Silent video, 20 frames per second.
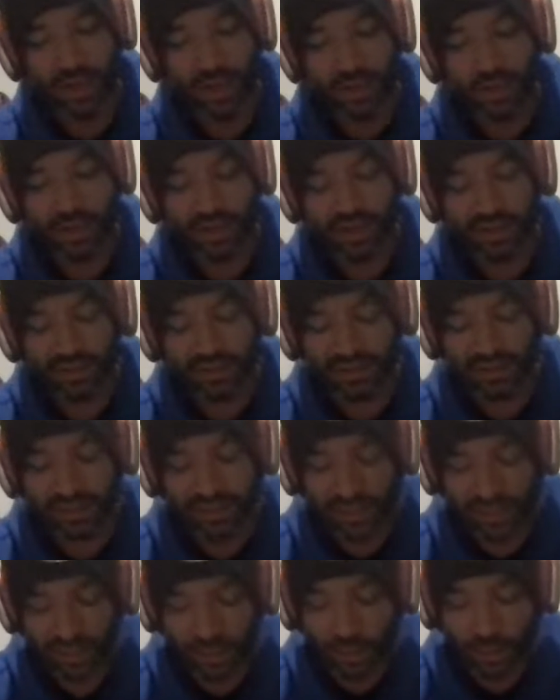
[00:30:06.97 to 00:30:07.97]
by a
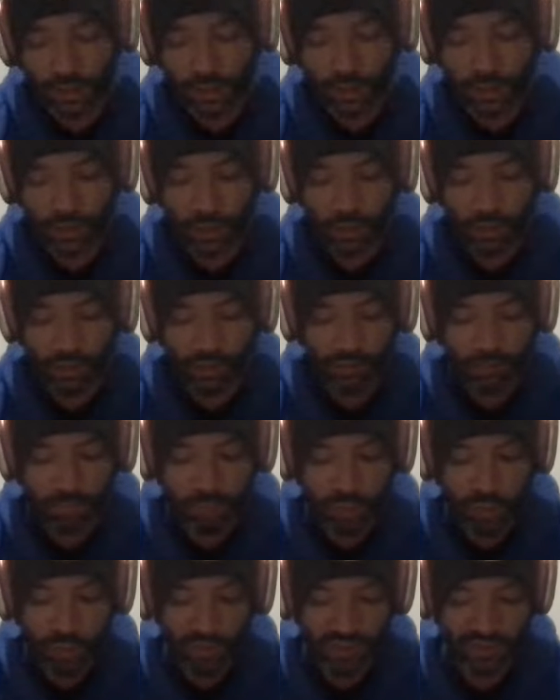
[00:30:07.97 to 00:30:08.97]
single
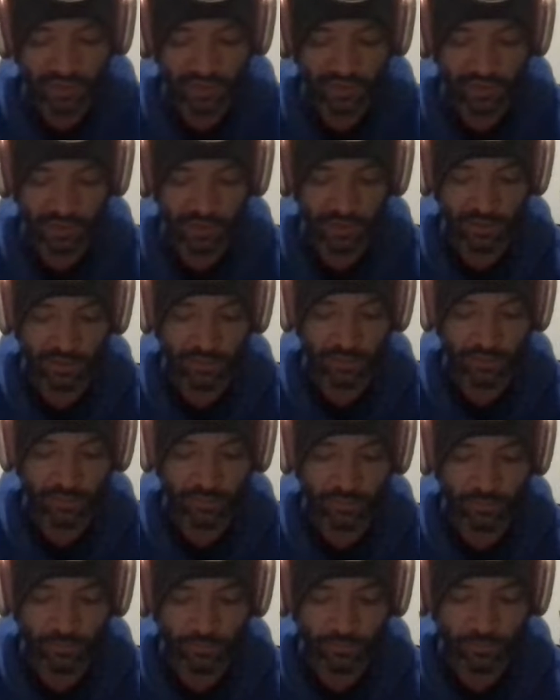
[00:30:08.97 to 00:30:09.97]
point.
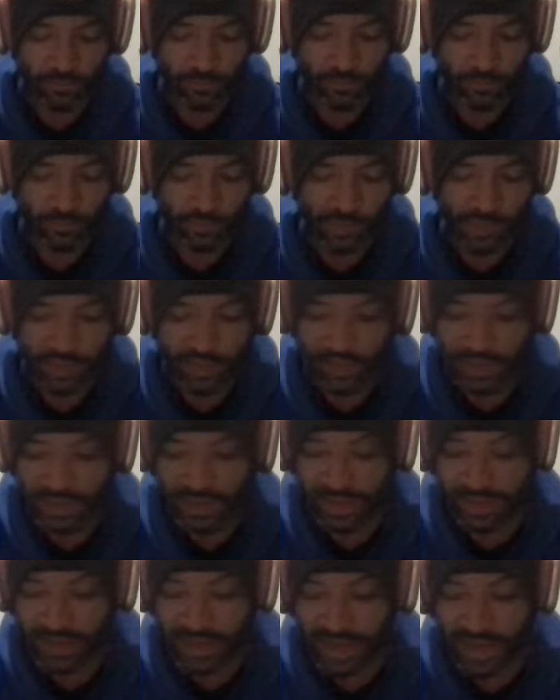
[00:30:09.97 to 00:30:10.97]
They
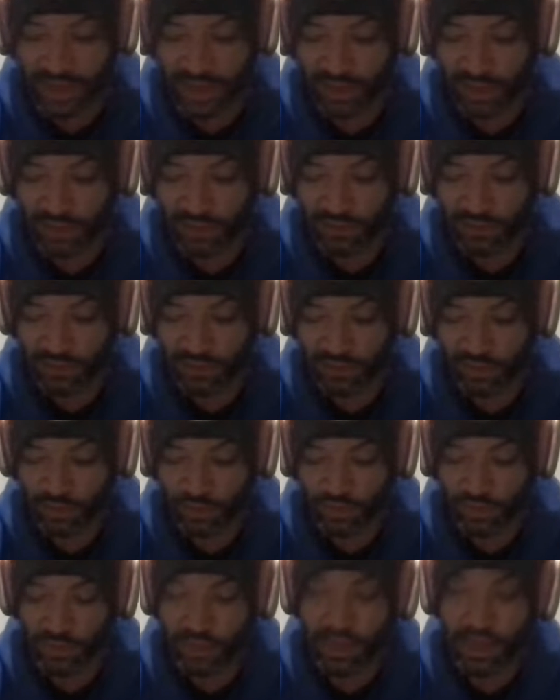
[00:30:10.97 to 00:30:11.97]
had not covered the
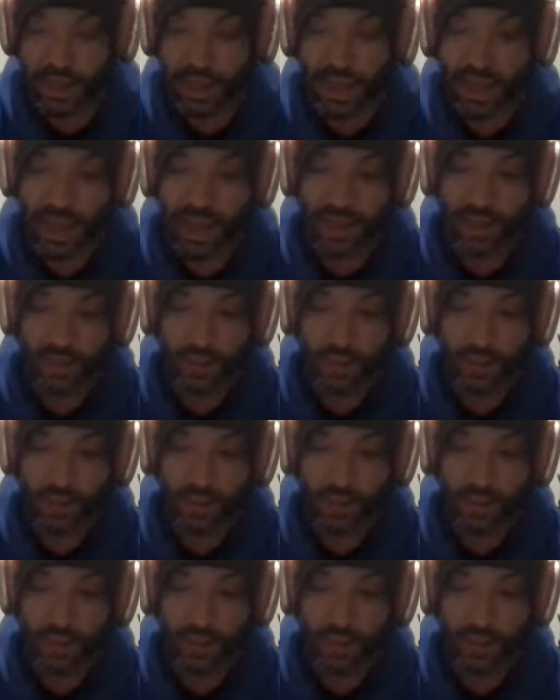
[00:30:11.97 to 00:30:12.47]
spread. I had